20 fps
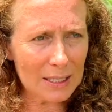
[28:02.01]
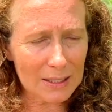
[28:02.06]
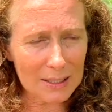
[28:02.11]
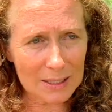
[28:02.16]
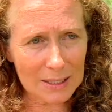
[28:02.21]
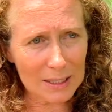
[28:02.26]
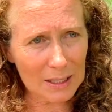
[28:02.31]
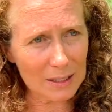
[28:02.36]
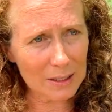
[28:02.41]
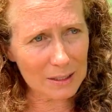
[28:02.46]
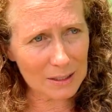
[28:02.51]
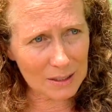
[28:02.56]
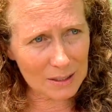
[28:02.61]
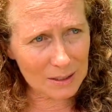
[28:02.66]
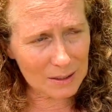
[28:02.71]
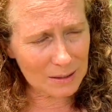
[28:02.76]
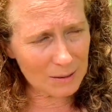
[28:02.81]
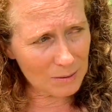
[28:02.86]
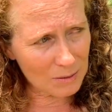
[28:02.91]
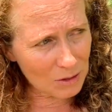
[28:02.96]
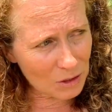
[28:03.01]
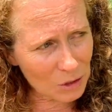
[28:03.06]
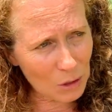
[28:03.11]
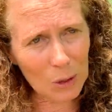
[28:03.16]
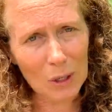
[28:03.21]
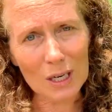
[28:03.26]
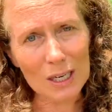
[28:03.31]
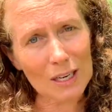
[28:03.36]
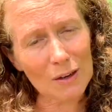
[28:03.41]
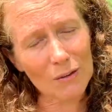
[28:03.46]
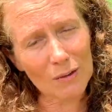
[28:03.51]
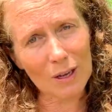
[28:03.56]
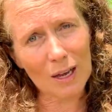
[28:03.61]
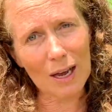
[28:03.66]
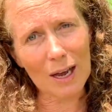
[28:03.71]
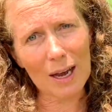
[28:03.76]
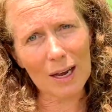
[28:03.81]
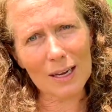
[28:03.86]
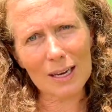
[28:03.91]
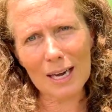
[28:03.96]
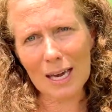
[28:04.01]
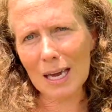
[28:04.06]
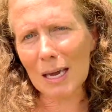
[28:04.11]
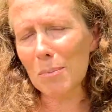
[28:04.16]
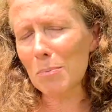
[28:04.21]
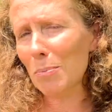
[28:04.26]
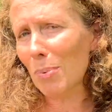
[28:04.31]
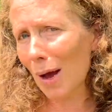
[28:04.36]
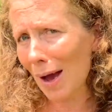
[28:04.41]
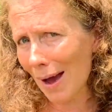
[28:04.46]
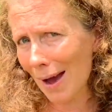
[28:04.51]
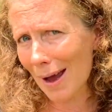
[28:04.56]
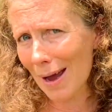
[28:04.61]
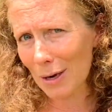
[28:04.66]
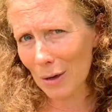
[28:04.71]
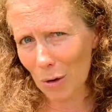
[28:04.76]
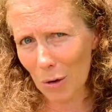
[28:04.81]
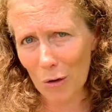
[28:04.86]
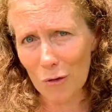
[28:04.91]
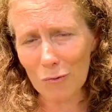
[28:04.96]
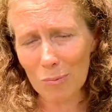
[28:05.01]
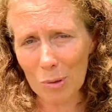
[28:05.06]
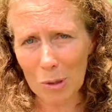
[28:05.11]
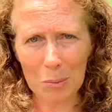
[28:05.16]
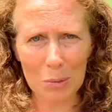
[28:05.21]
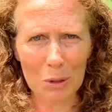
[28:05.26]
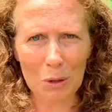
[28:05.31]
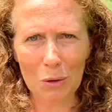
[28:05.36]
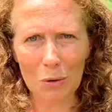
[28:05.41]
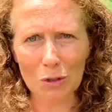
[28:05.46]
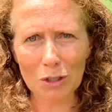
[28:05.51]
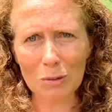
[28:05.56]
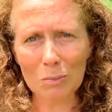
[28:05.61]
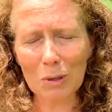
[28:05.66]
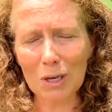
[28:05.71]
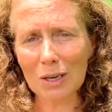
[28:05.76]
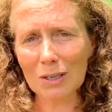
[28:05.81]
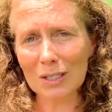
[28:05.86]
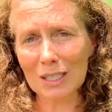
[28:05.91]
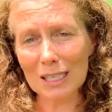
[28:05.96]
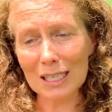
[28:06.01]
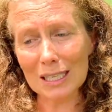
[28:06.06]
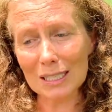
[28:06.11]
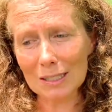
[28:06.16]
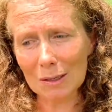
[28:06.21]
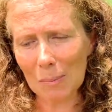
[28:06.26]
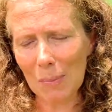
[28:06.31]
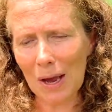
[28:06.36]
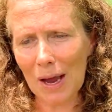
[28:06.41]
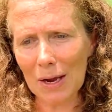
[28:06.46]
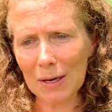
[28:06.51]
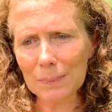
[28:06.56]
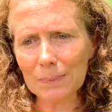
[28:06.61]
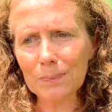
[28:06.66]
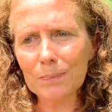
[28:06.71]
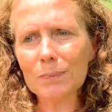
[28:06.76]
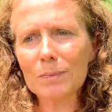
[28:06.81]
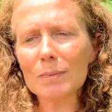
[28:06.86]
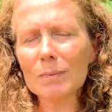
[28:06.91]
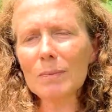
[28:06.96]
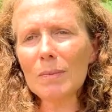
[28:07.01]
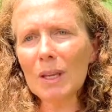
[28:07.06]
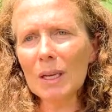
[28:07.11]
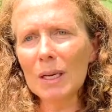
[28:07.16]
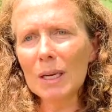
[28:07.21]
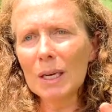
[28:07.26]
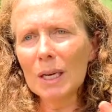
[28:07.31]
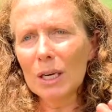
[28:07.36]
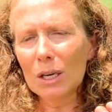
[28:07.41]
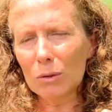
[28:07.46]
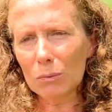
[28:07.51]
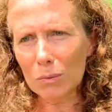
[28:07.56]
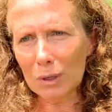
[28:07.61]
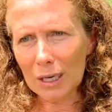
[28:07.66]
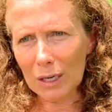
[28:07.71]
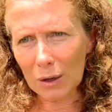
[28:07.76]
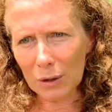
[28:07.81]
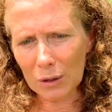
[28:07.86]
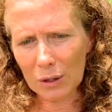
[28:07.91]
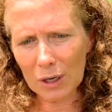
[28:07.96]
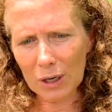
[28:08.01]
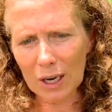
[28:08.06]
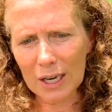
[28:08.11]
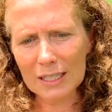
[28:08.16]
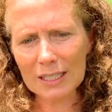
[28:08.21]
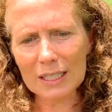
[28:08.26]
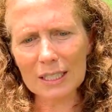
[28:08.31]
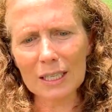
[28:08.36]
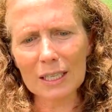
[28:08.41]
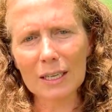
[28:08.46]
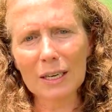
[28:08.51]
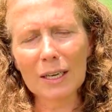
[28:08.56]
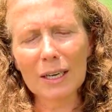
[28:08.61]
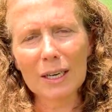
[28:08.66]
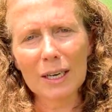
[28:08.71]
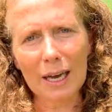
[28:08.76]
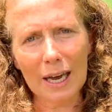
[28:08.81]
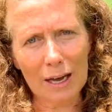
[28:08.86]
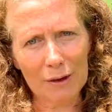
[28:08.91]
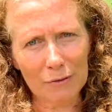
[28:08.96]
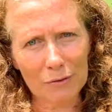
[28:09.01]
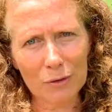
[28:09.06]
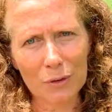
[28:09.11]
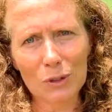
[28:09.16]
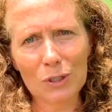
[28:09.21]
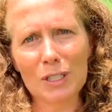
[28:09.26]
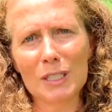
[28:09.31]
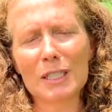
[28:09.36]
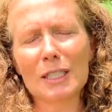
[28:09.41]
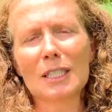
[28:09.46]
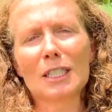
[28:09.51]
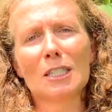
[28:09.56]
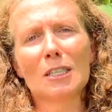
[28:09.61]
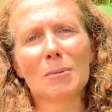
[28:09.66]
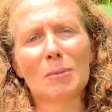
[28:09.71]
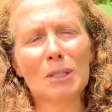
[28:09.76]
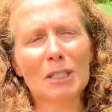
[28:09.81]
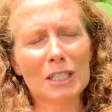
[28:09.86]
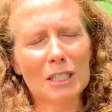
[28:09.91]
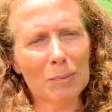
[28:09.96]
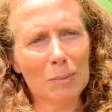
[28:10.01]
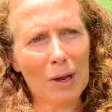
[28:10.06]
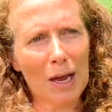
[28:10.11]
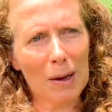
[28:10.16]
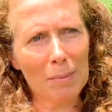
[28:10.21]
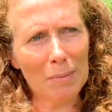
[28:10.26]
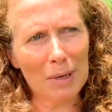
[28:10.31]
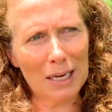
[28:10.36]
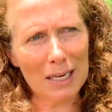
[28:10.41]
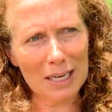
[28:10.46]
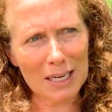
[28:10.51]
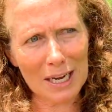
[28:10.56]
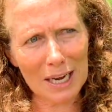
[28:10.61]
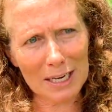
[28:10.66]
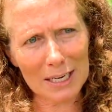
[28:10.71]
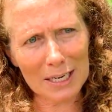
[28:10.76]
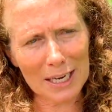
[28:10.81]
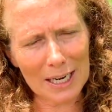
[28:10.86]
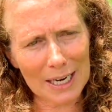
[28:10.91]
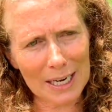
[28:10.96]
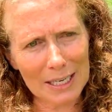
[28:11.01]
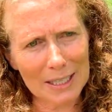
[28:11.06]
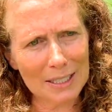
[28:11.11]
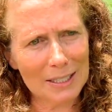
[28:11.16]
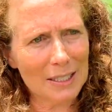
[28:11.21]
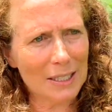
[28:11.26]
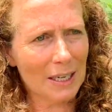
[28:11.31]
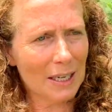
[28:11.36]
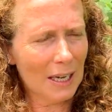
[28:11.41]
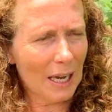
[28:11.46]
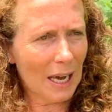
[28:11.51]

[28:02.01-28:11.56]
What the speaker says: is certainly a key part of permaculture because it is about relocalizing our food system. It's about meeting our needs